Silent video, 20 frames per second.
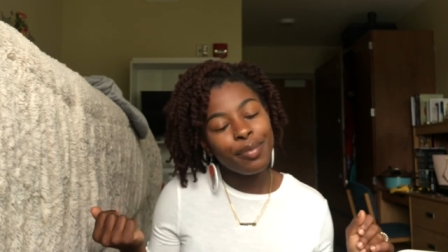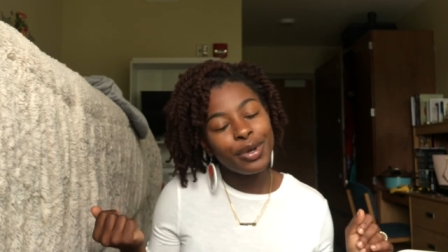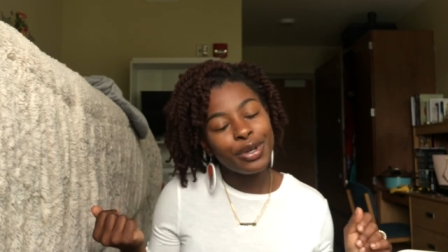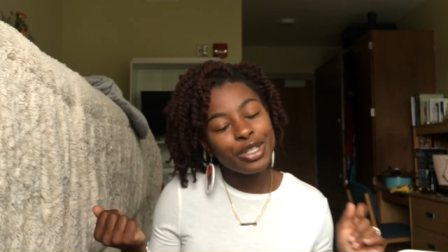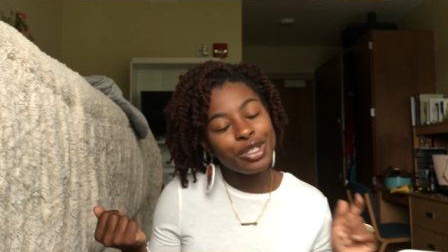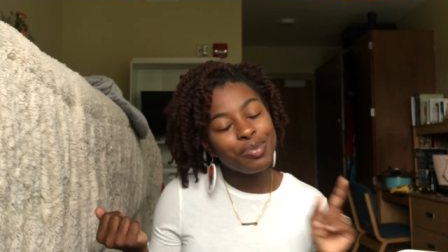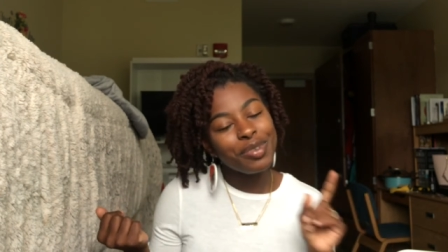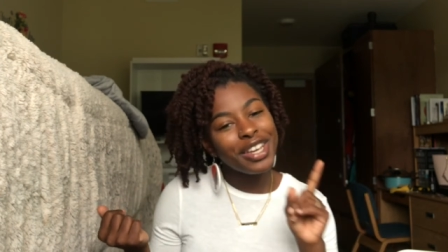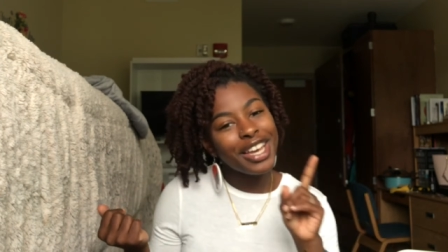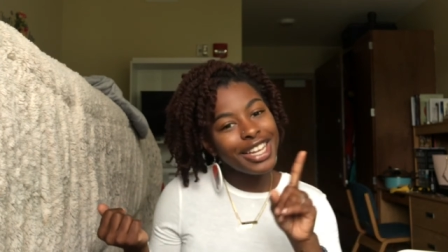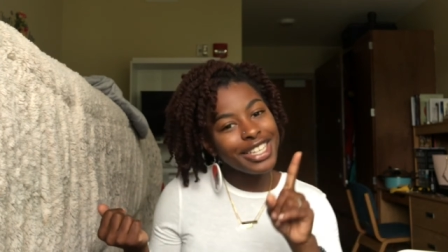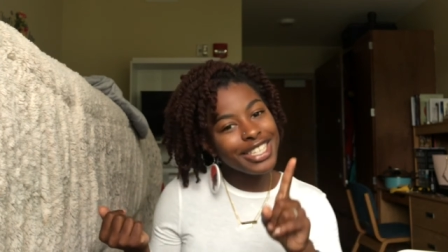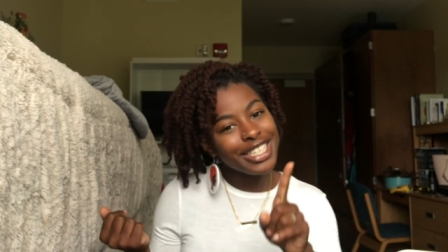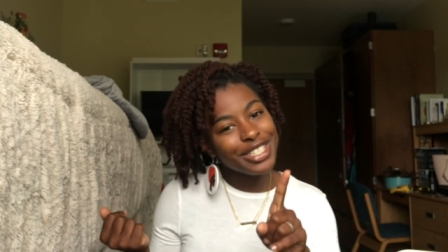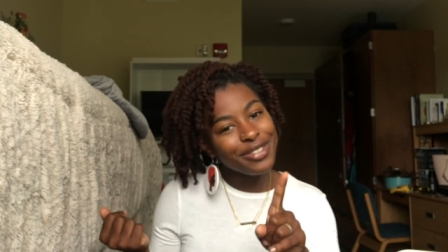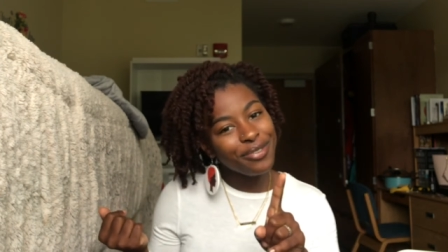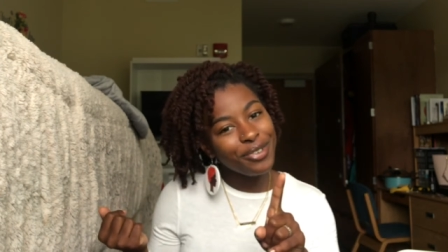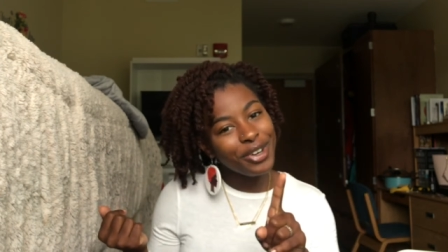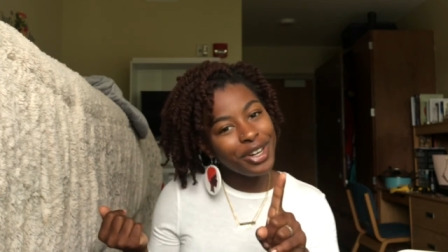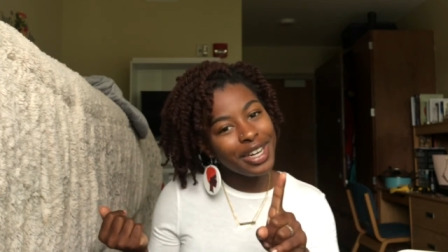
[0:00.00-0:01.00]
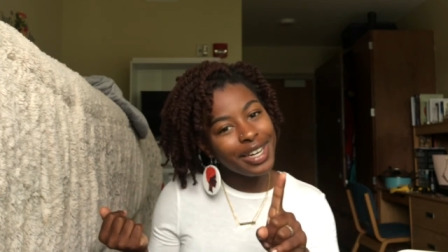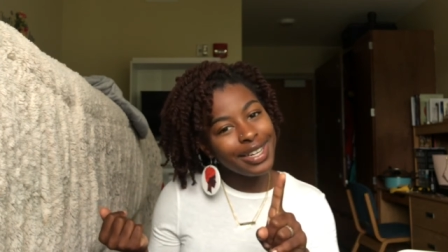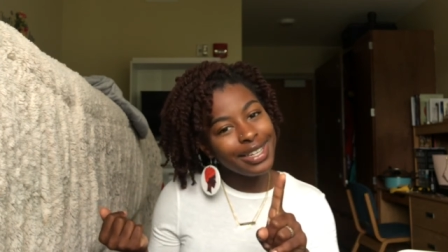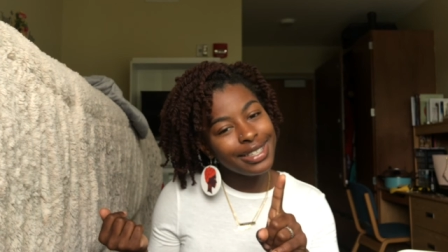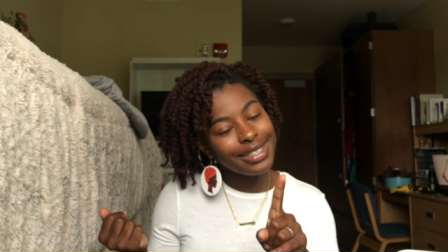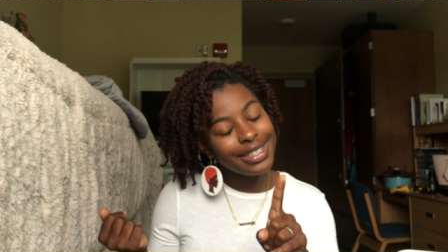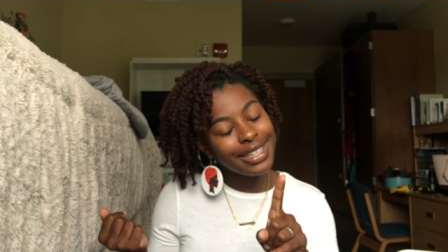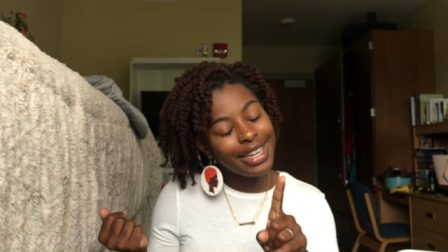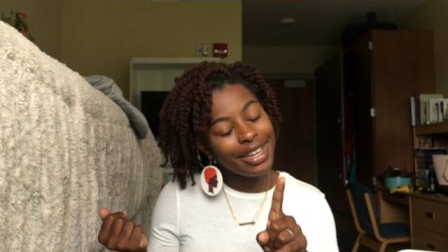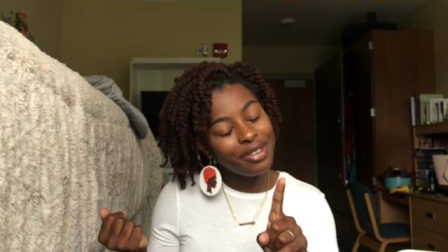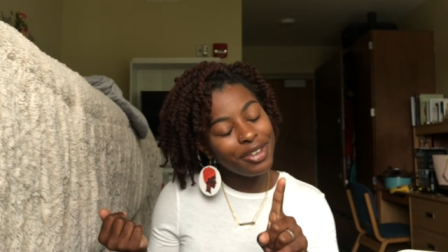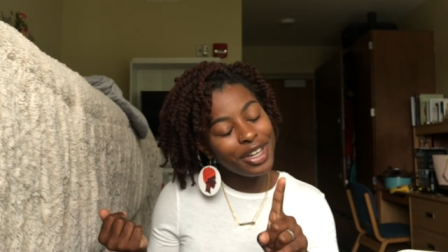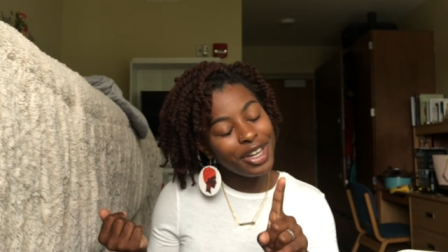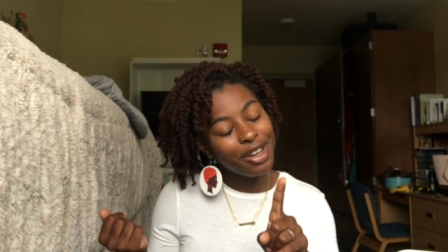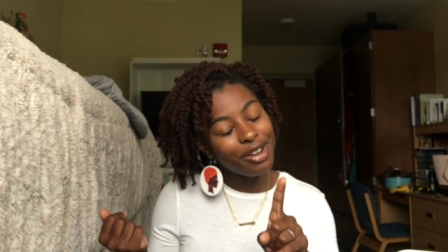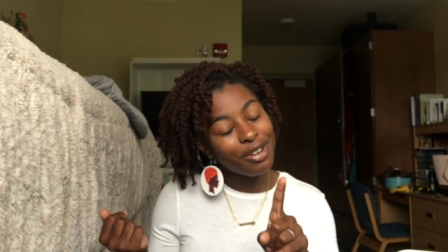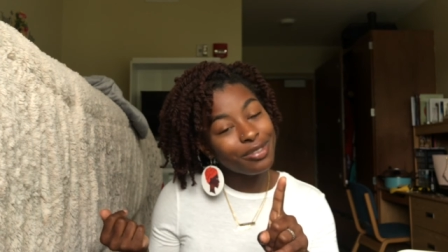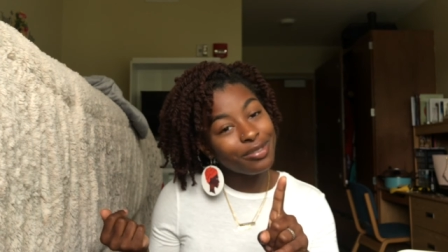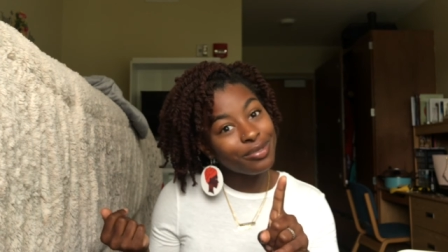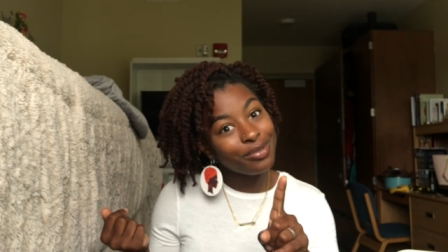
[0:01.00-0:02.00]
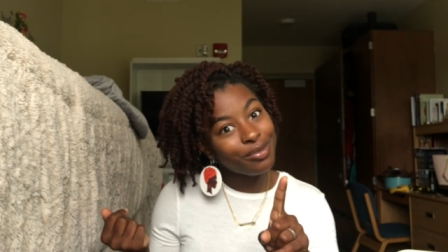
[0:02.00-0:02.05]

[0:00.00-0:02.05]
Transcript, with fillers: post because it's free and you know,